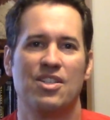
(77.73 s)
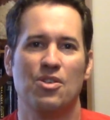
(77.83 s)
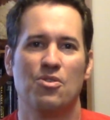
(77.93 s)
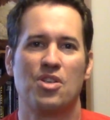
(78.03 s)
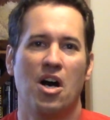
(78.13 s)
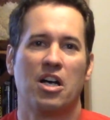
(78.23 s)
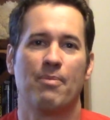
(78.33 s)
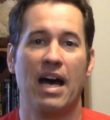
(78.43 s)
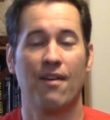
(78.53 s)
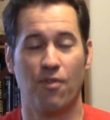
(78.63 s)
to talk
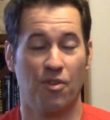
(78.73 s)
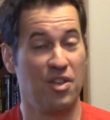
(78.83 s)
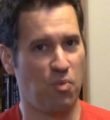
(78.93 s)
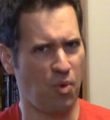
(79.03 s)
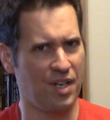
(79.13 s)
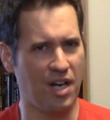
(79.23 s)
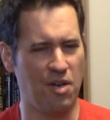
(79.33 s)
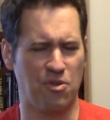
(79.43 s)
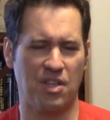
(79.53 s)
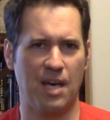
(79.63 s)
about, for the one
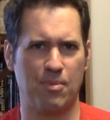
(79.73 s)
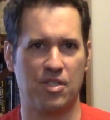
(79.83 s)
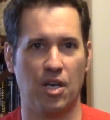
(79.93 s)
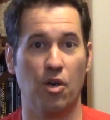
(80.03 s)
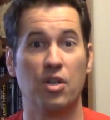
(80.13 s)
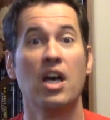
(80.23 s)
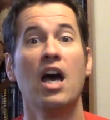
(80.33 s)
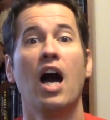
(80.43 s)
hundredth episode,